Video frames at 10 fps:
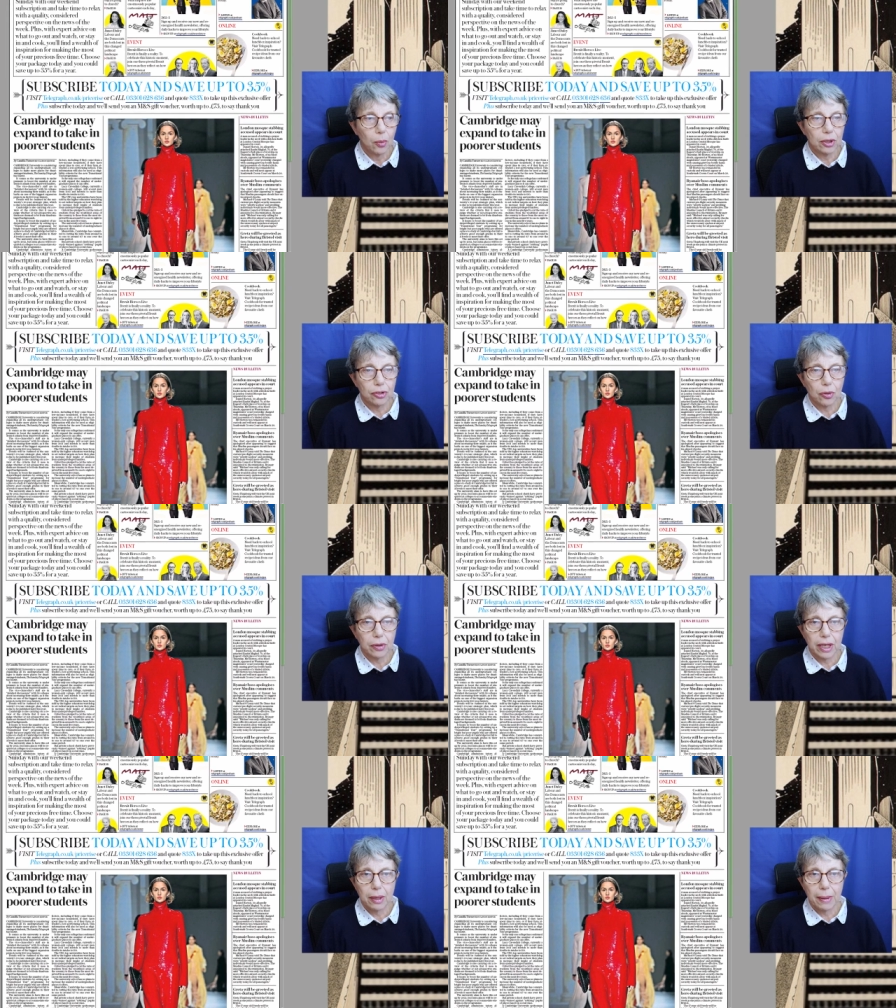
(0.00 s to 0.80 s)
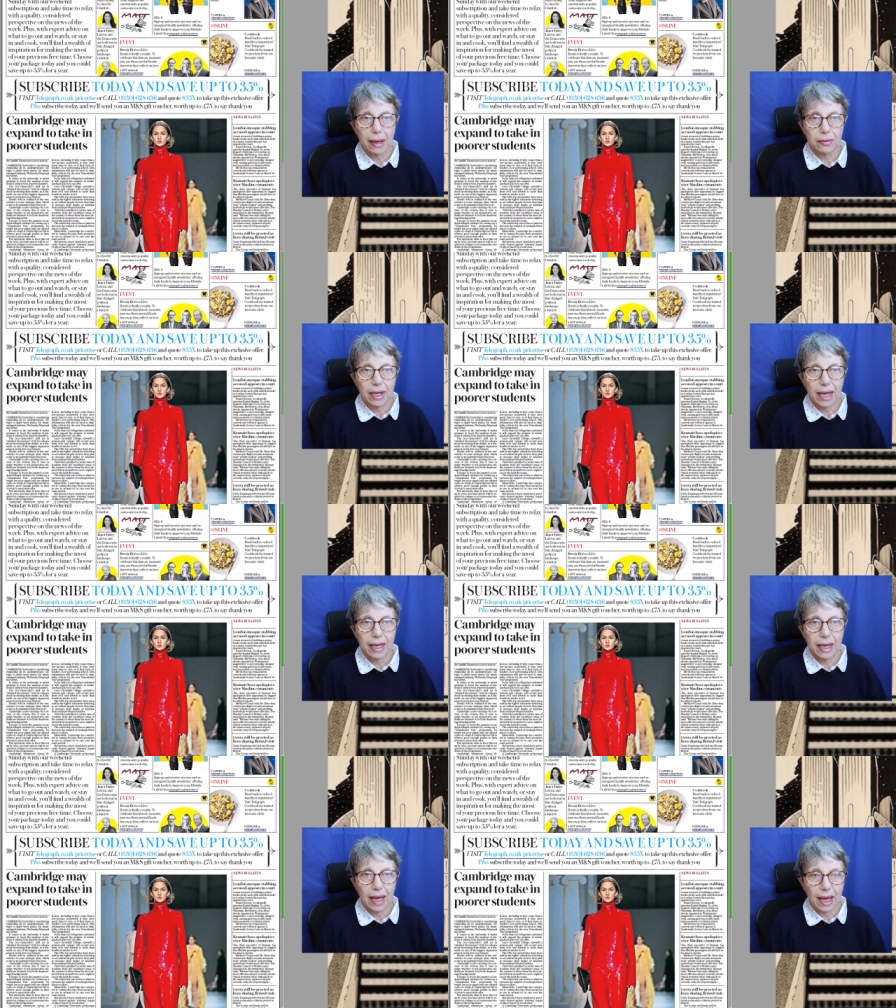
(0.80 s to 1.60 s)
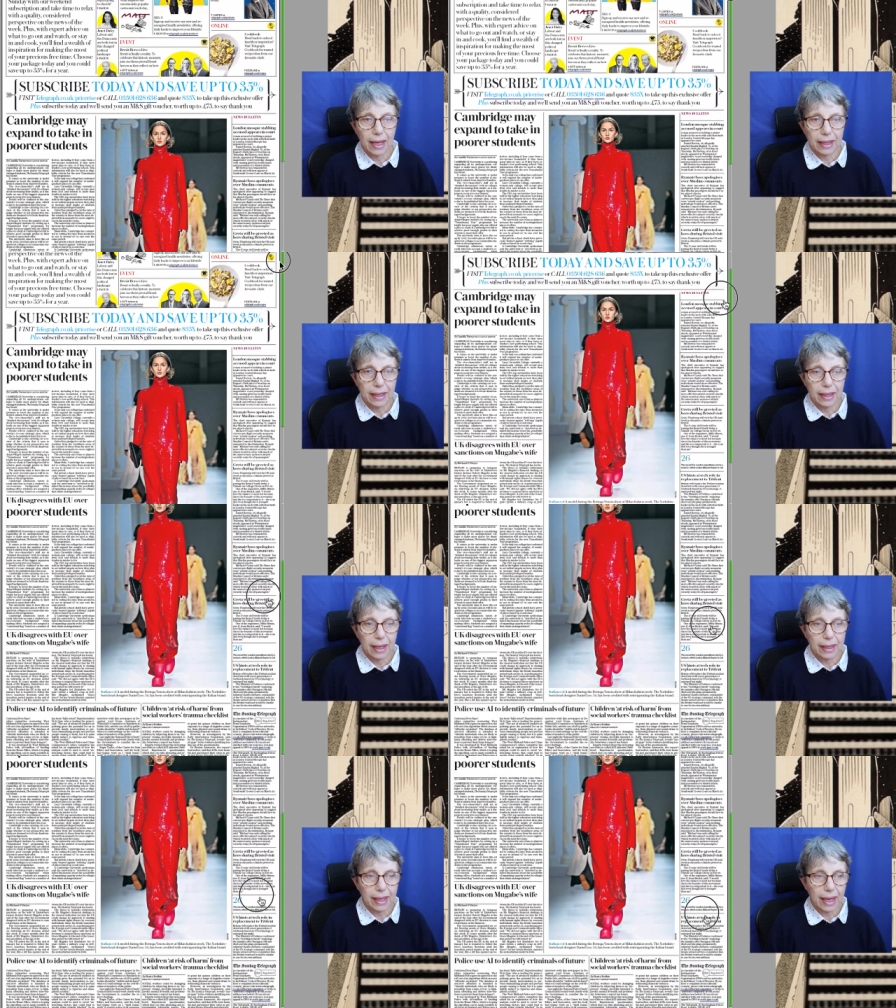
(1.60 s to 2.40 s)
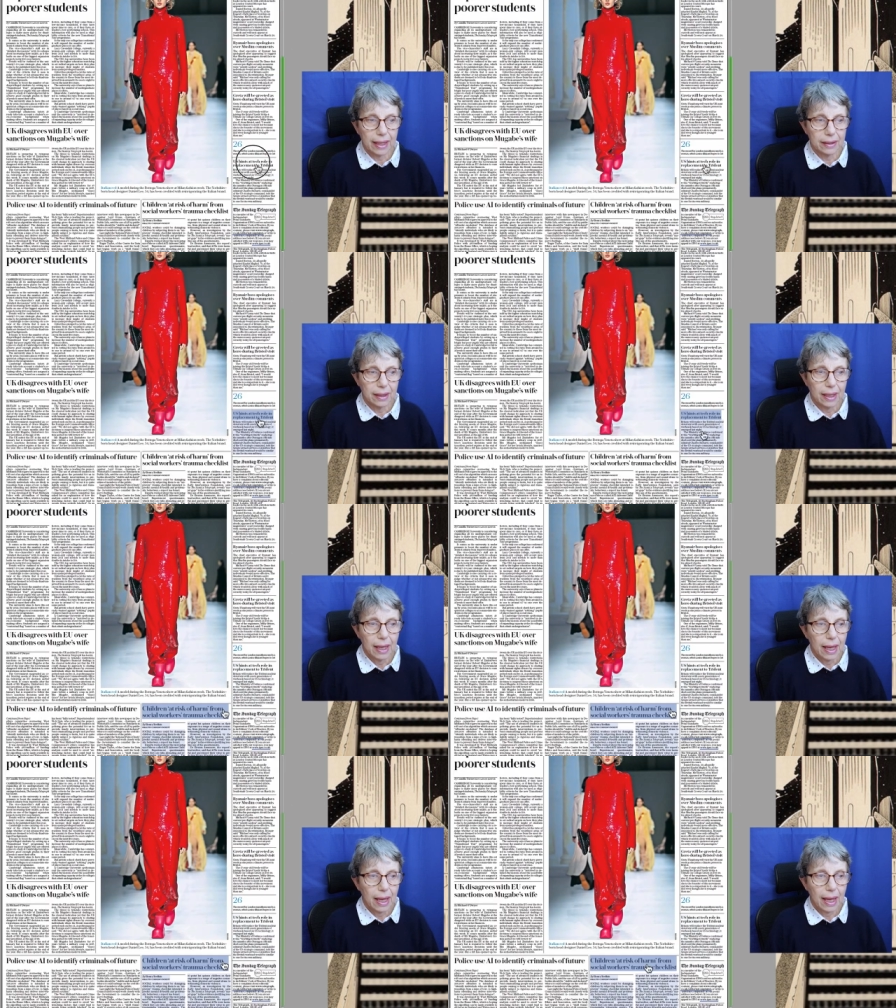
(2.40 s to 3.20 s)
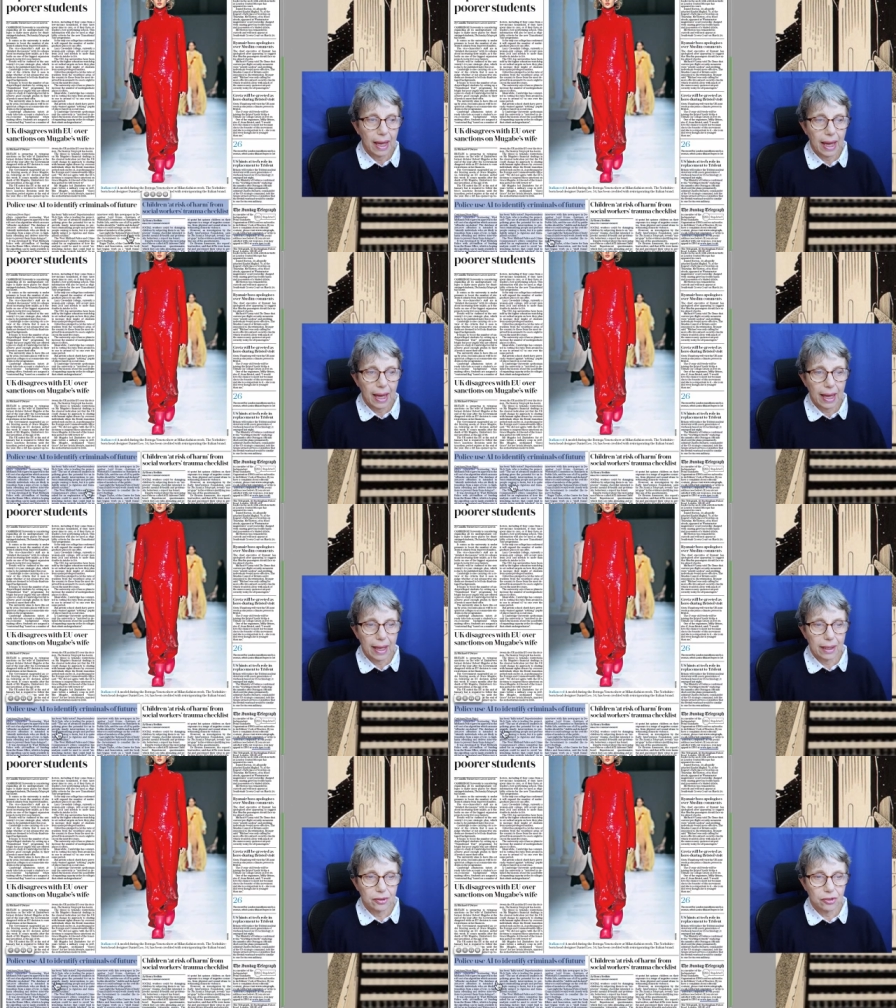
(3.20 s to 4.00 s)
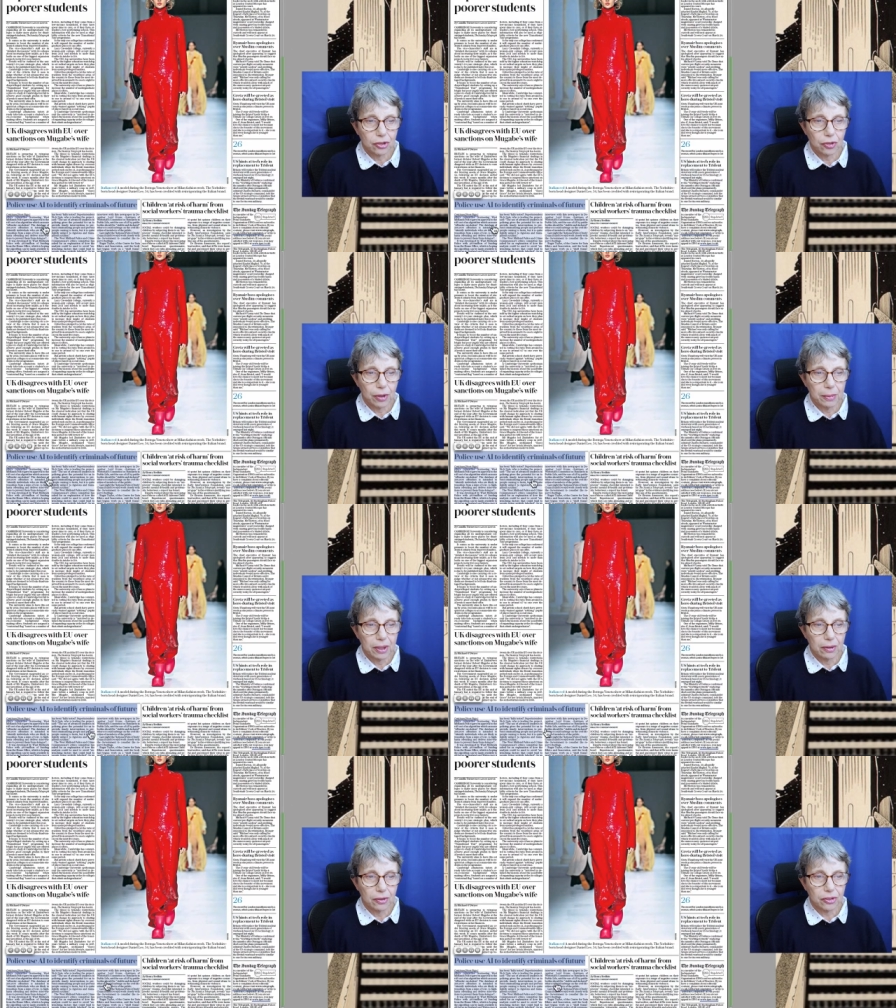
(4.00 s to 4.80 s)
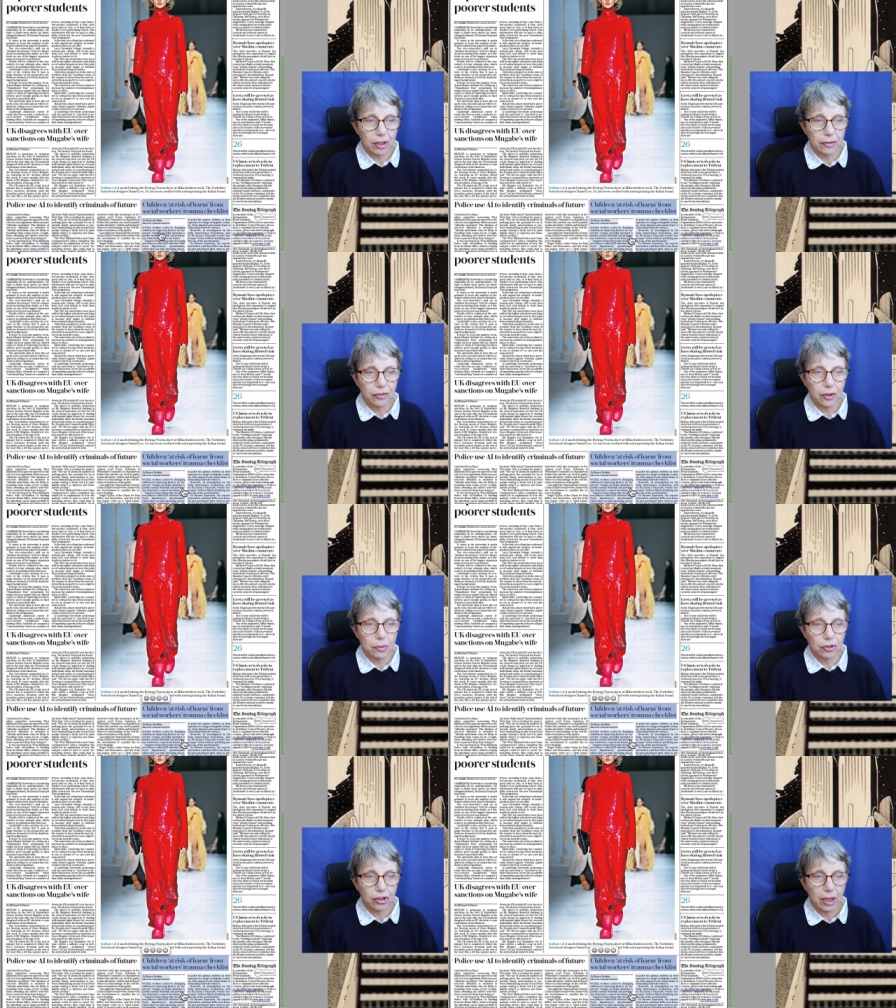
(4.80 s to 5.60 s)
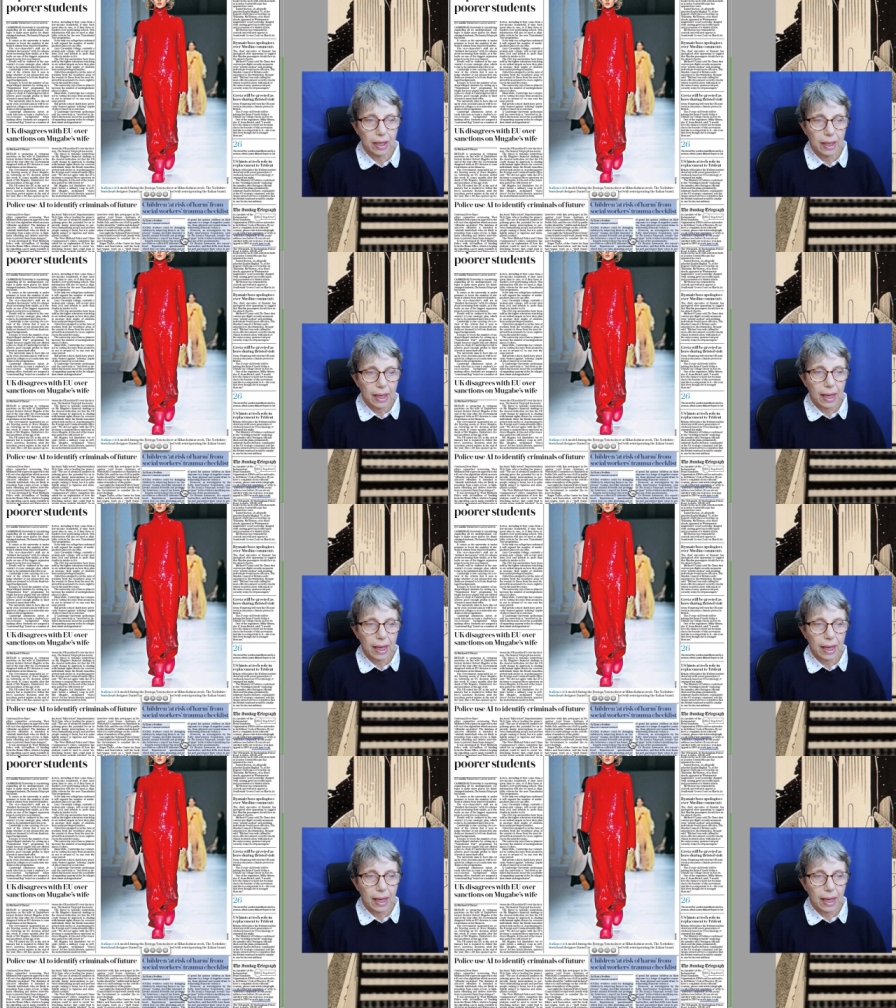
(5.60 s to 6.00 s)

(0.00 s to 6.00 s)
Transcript: We're talking about AI again and criminals of the future.